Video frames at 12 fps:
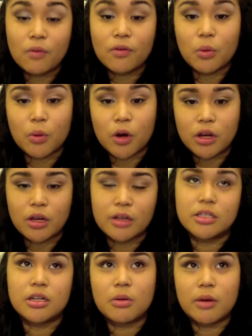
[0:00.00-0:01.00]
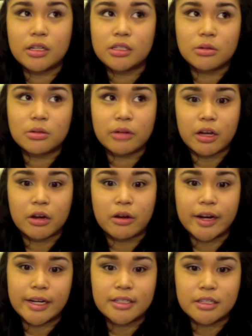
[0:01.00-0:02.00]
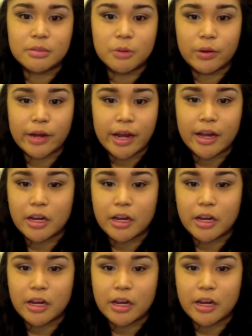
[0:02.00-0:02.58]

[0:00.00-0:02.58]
work, because you don't want to do like a crazy smoky eye.